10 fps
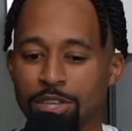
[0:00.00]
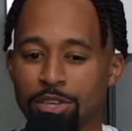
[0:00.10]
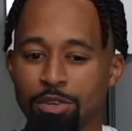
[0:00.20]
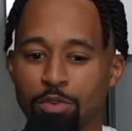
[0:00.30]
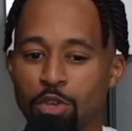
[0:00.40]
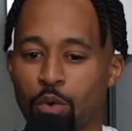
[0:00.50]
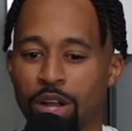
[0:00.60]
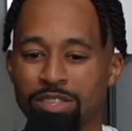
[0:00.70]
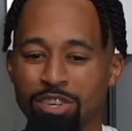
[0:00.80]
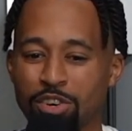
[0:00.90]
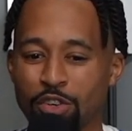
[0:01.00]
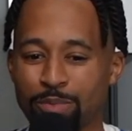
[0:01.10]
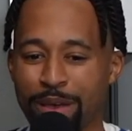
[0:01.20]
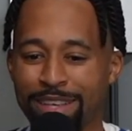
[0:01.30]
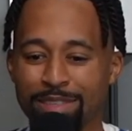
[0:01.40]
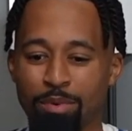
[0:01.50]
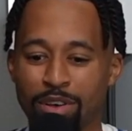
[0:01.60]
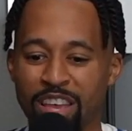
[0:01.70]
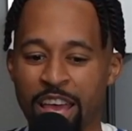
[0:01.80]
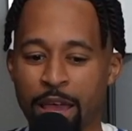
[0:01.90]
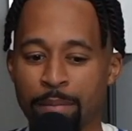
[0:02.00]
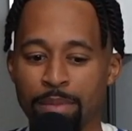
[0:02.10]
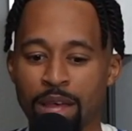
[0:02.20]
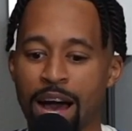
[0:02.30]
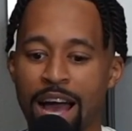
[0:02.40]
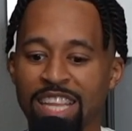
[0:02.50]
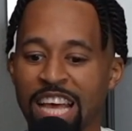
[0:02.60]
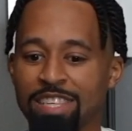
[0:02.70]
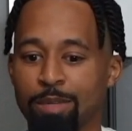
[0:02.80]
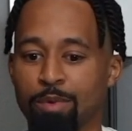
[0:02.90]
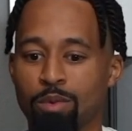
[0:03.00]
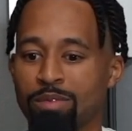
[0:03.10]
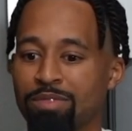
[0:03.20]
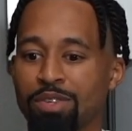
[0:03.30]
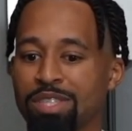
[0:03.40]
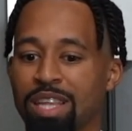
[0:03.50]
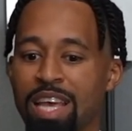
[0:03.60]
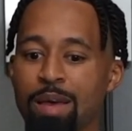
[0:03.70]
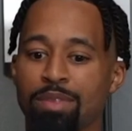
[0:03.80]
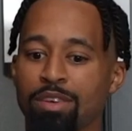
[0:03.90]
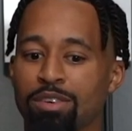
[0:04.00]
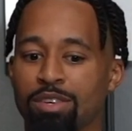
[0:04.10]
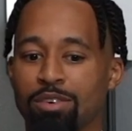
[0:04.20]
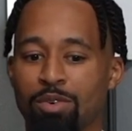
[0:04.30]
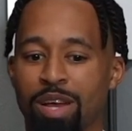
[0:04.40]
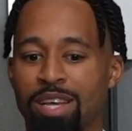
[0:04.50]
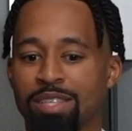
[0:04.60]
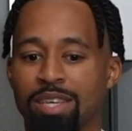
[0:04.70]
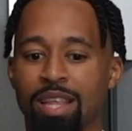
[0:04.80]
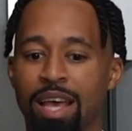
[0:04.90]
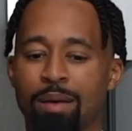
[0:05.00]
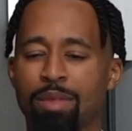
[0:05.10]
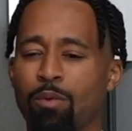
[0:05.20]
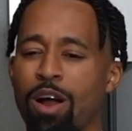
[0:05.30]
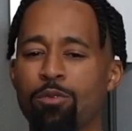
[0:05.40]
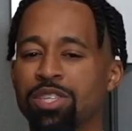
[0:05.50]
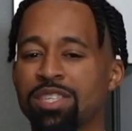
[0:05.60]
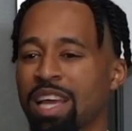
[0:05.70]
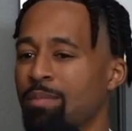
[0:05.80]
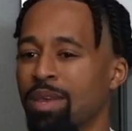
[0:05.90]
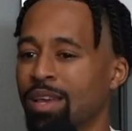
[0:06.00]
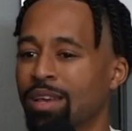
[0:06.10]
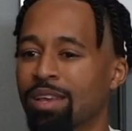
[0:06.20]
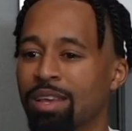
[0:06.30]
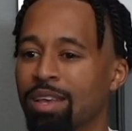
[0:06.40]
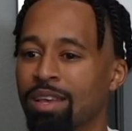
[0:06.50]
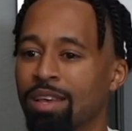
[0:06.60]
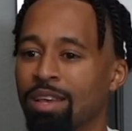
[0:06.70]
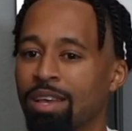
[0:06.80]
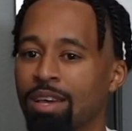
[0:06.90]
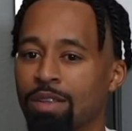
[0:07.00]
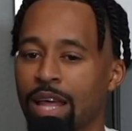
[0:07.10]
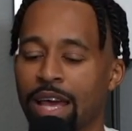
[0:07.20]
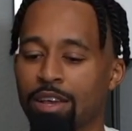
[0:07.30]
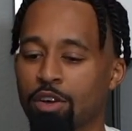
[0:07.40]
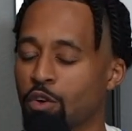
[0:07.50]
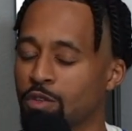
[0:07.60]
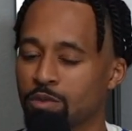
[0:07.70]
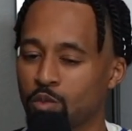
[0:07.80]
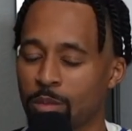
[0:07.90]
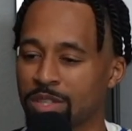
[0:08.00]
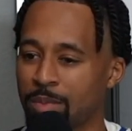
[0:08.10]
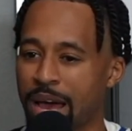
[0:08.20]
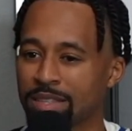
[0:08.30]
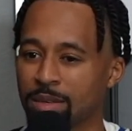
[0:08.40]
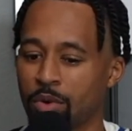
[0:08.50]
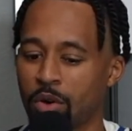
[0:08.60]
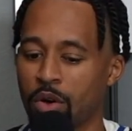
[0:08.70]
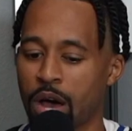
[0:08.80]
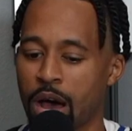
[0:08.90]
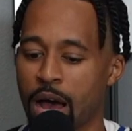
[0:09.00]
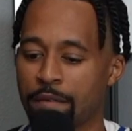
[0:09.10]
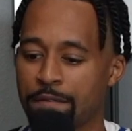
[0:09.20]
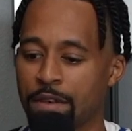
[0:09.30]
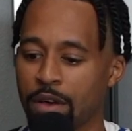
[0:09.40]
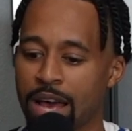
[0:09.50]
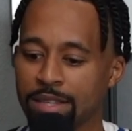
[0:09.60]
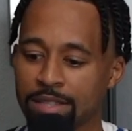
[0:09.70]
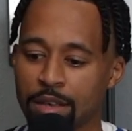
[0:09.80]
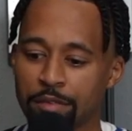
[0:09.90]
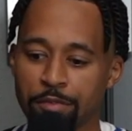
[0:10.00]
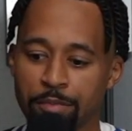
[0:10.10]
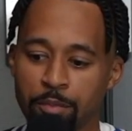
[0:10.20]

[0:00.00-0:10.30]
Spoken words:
when you watch a girls' basketball game, the highlight's going to be reverse layup, and they're going to go crazy. Like, I'm like, why are we shaming like women's basketball? I feel as if